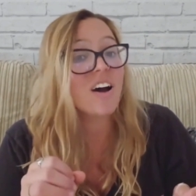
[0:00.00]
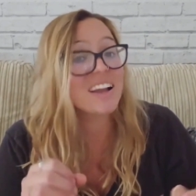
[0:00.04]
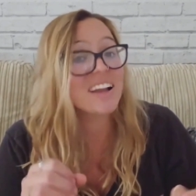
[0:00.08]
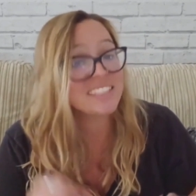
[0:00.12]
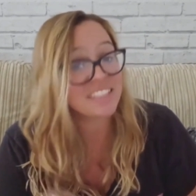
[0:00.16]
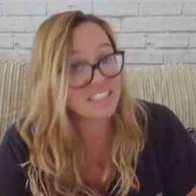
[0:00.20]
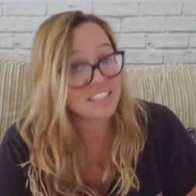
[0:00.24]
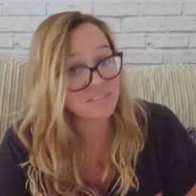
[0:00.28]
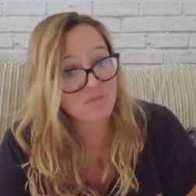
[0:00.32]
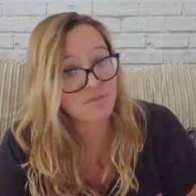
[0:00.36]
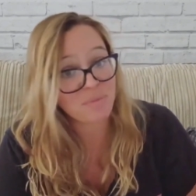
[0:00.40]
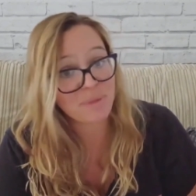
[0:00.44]
I
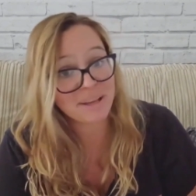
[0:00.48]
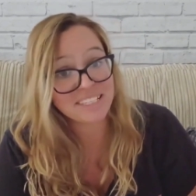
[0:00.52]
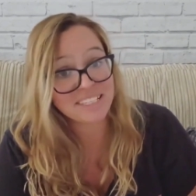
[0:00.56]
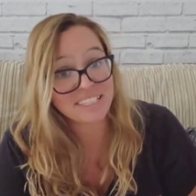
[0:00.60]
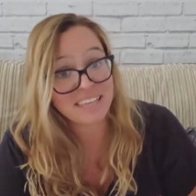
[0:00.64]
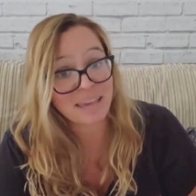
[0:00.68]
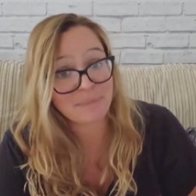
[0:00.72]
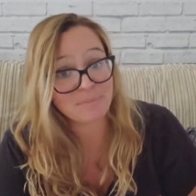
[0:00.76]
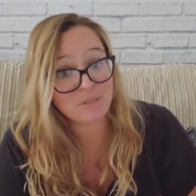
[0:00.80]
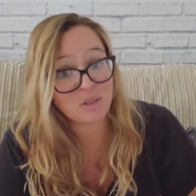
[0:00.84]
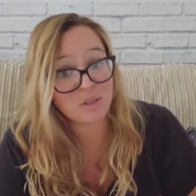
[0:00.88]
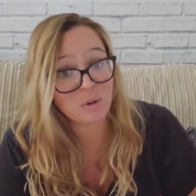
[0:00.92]
did remain
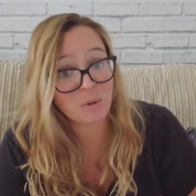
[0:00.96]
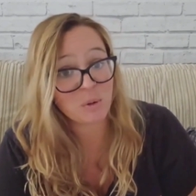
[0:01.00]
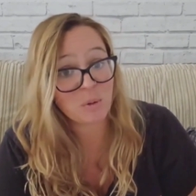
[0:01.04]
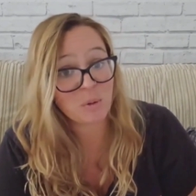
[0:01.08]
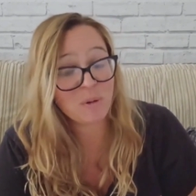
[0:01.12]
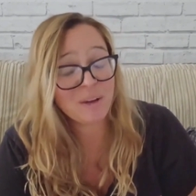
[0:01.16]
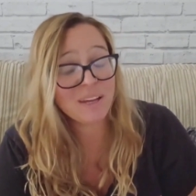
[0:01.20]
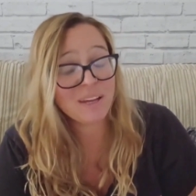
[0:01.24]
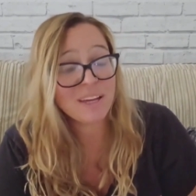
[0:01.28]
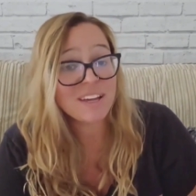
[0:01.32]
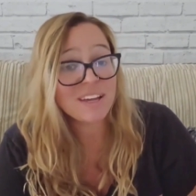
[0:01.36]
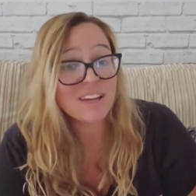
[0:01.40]

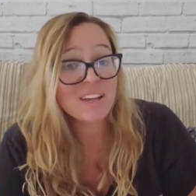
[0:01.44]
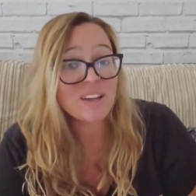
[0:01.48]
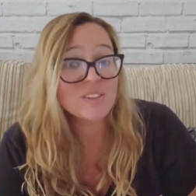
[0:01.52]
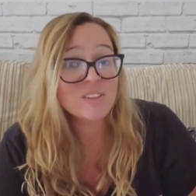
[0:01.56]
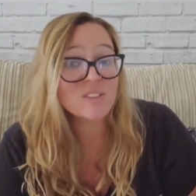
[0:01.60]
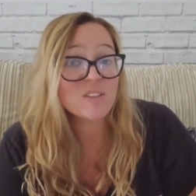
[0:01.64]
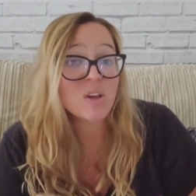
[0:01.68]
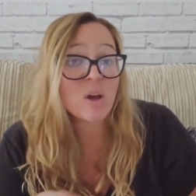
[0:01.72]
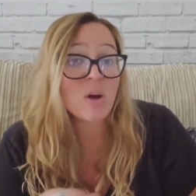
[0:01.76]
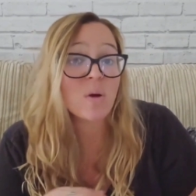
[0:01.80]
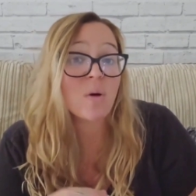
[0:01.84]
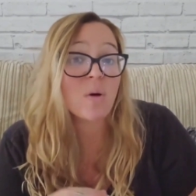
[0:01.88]
skeptical,
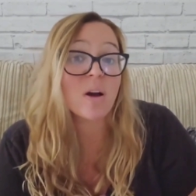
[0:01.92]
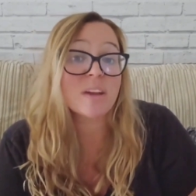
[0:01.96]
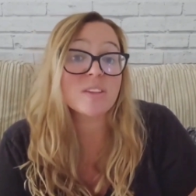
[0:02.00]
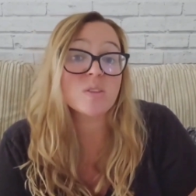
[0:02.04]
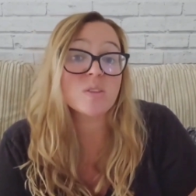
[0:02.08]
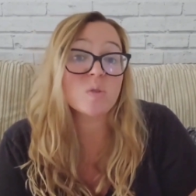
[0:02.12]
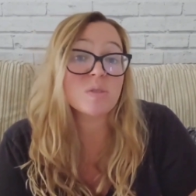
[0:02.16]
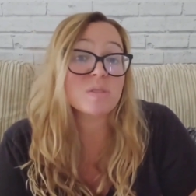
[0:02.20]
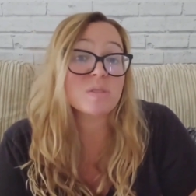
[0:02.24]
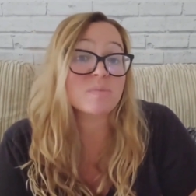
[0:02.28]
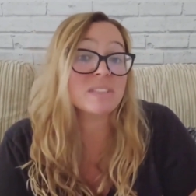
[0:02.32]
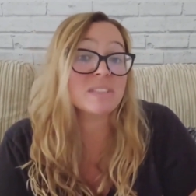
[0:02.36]
so I
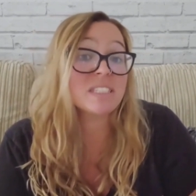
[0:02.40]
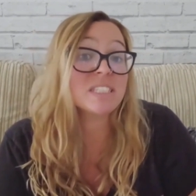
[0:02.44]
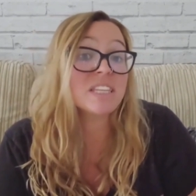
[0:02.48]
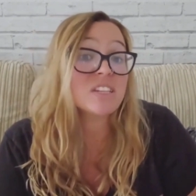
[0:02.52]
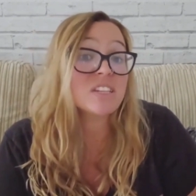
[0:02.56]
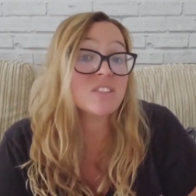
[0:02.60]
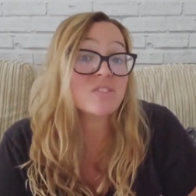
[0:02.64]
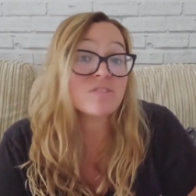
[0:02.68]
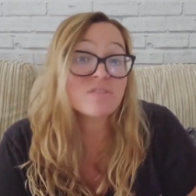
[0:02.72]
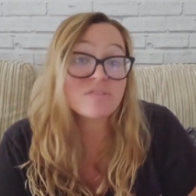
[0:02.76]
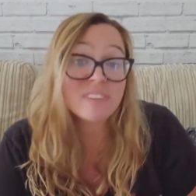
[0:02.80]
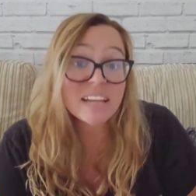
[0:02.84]
sought some
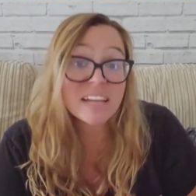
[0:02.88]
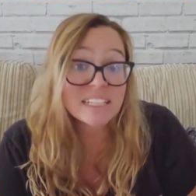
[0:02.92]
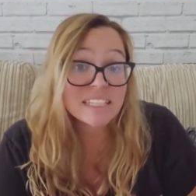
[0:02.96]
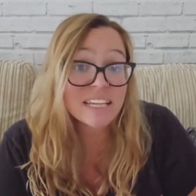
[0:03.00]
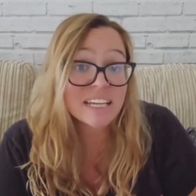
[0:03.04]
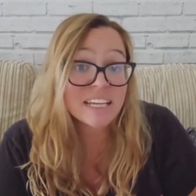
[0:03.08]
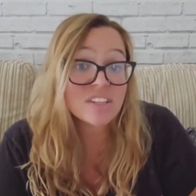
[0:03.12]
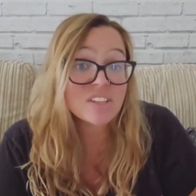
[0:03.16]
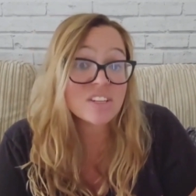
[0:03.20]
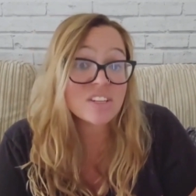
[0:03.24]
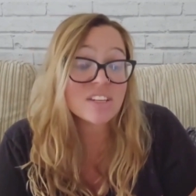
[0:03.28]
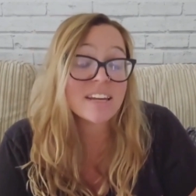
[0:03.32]
additional
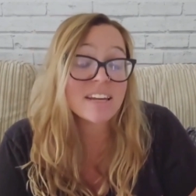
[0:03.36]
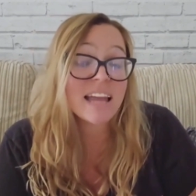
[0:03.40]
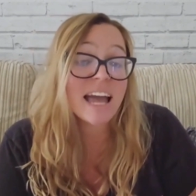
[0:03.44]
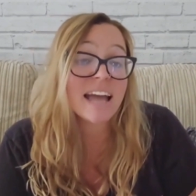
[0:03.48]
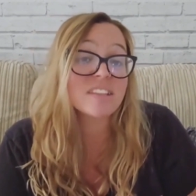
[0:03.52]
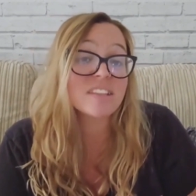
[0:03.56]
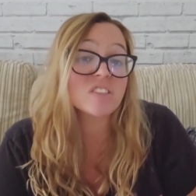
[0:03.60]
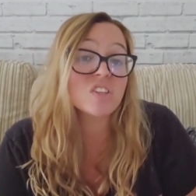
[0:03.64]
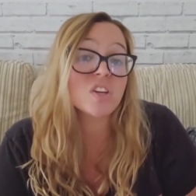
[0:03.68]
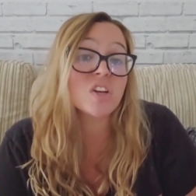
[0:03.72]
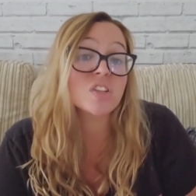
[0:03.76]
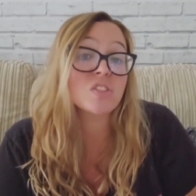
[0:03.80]
validation
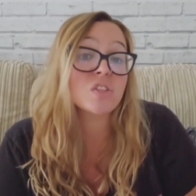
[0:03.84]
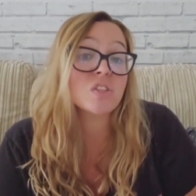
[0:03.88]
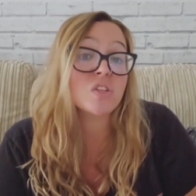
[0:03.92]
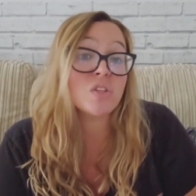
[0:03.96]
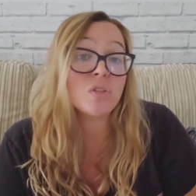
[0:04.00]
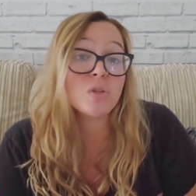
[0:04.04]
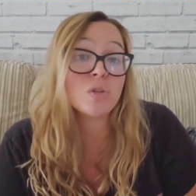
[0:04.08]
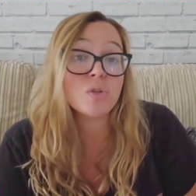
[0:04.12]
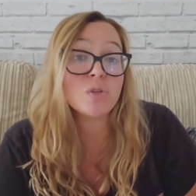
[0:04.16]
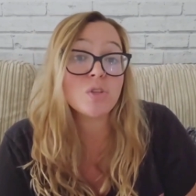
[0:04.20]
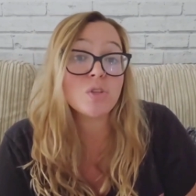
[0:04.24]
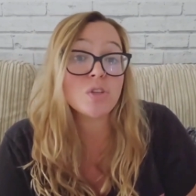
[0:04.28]
and turned to
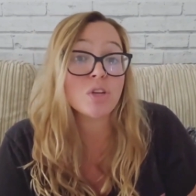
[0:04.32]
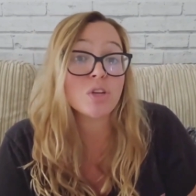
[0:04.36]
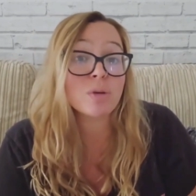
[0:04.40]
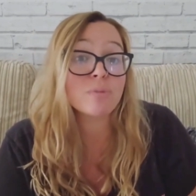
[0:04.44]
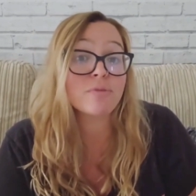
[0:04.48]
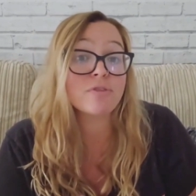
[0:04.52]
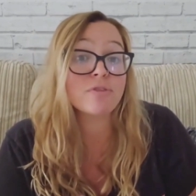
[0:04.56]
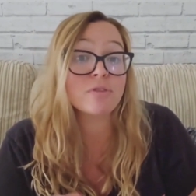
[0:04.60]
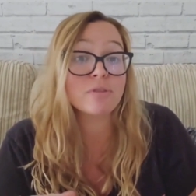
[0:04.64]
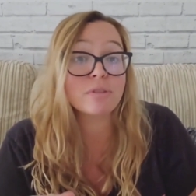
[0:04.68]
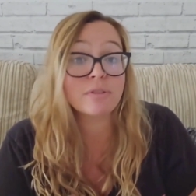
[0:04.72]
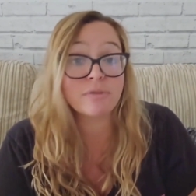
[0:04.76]

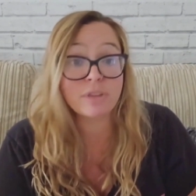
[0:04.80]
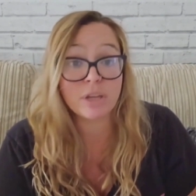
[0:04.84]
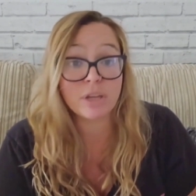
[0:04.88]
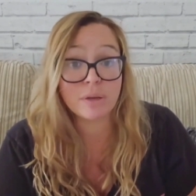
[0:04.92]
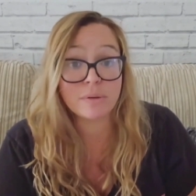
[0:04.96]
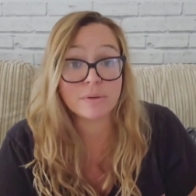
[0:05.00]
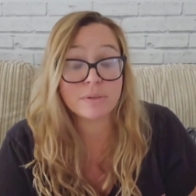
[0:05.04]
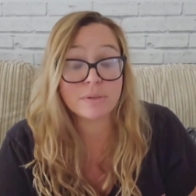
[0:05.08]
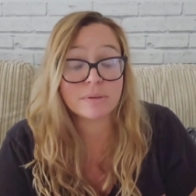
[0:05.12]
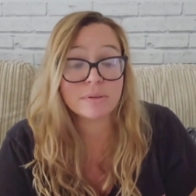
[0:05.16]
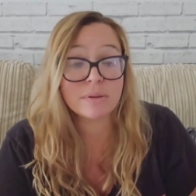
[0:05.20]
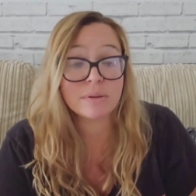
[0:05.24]
YouTube for
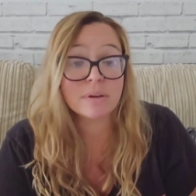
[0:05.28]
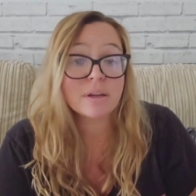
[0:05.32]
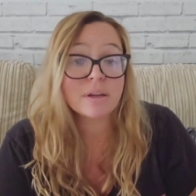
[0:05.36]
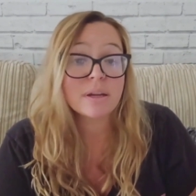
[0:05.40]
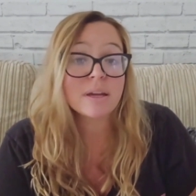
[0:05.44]
reviews.